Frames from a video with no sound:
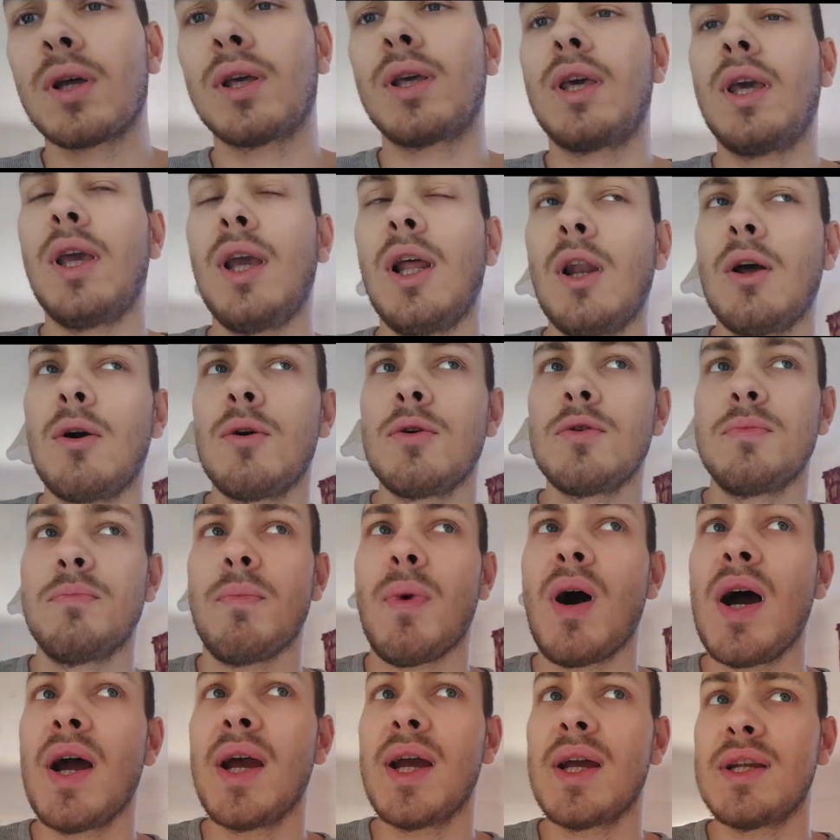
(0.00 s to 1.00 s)
kilos,
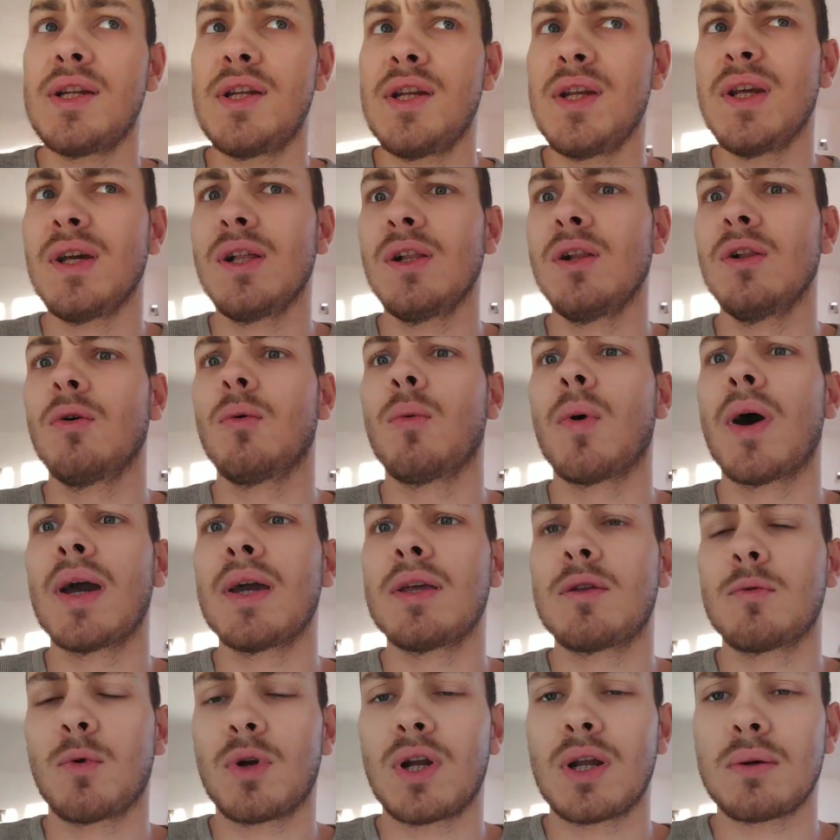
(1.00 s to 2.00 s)
my ideal
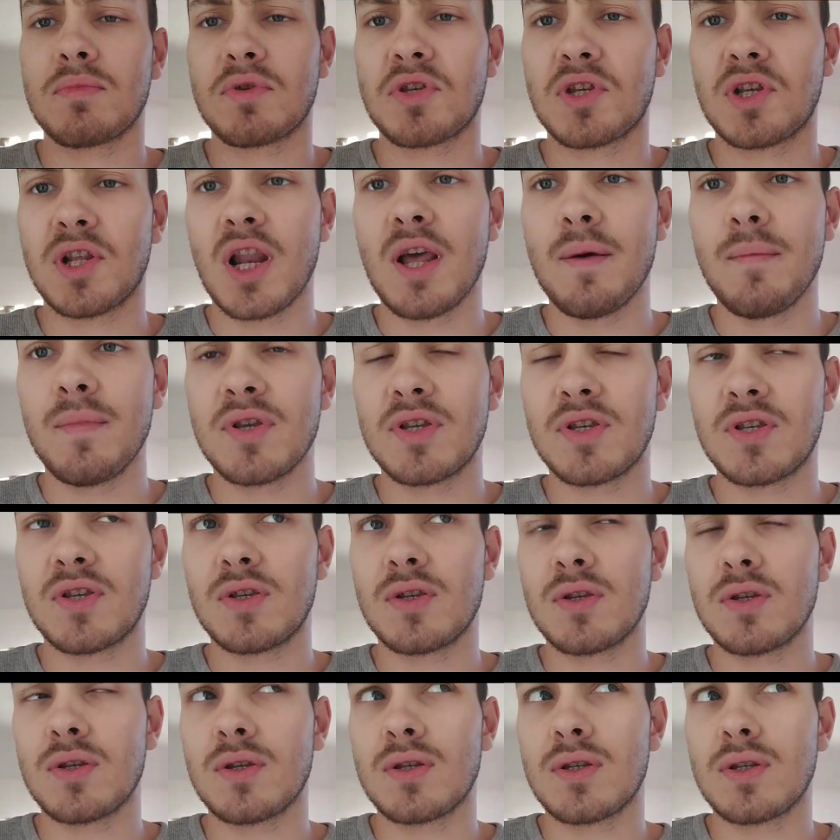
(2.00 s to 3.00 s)
weight when I'm slim is
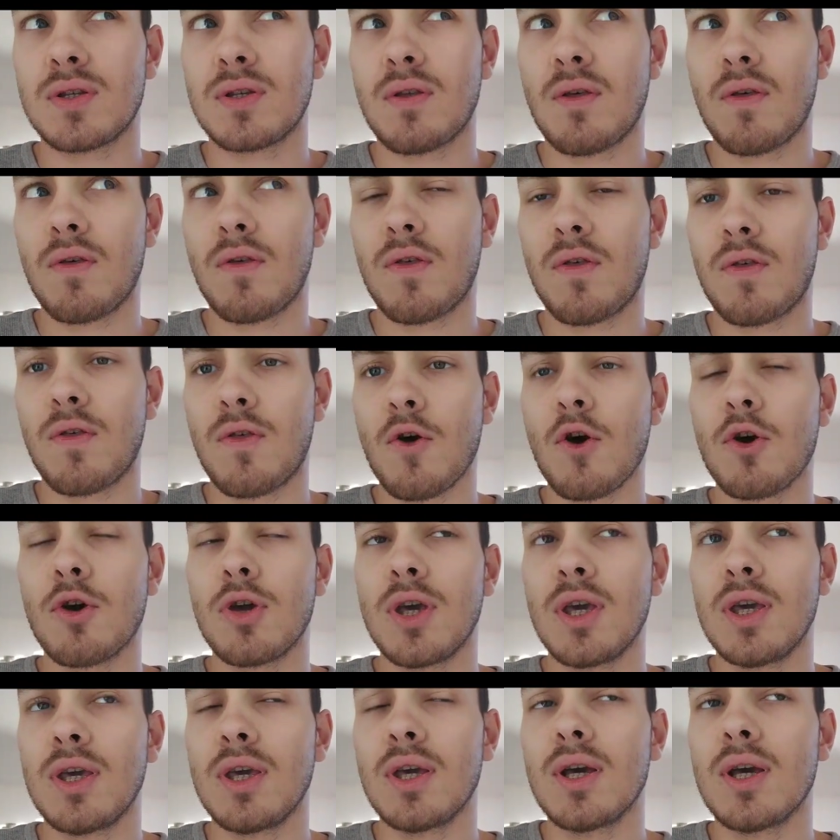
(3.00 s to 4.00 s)

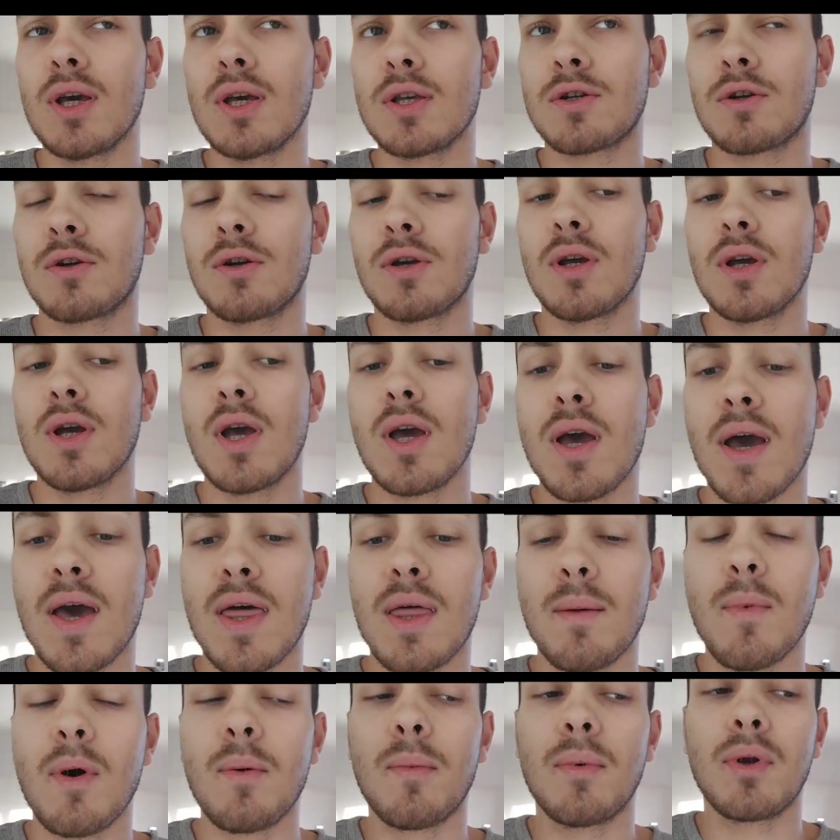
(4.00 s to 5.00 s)
30, sorry, at the
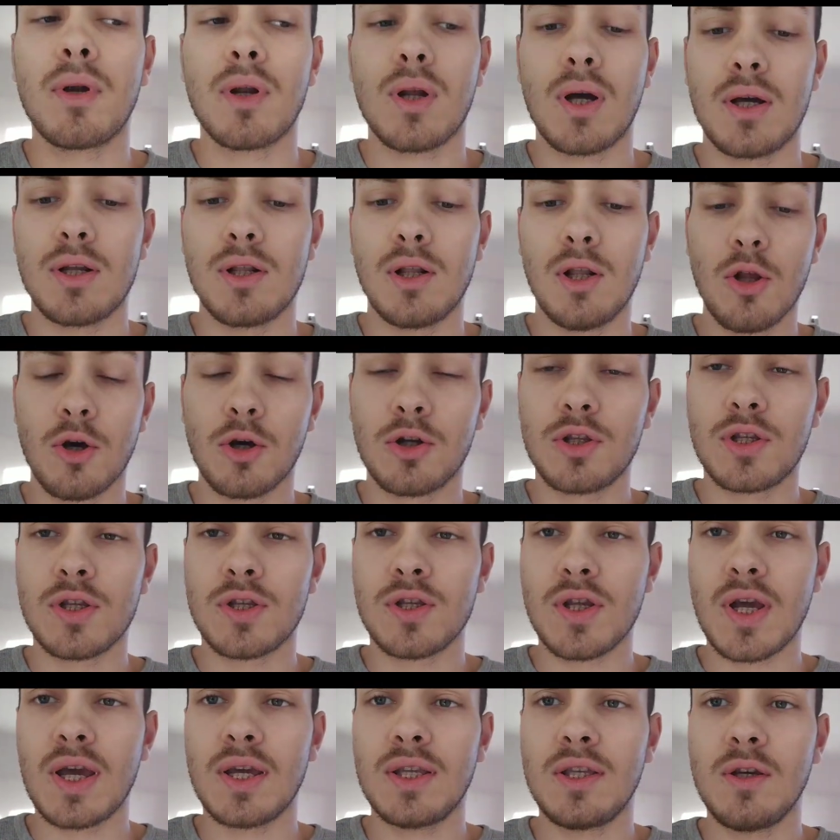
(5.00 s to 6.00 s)
moment I looked
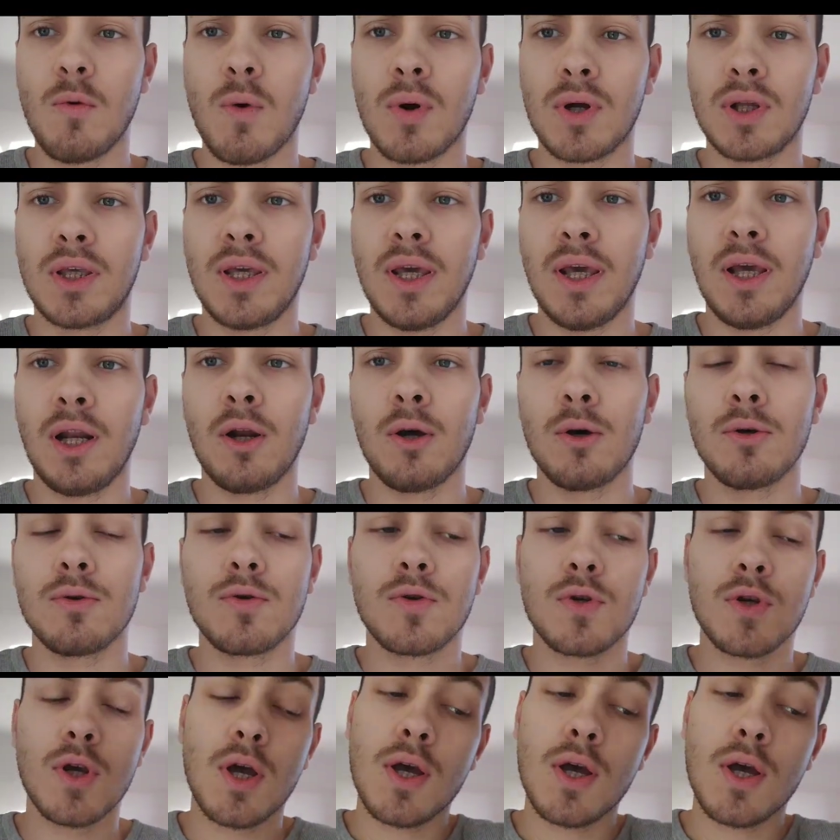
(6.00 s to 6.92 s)
at 81 kilos.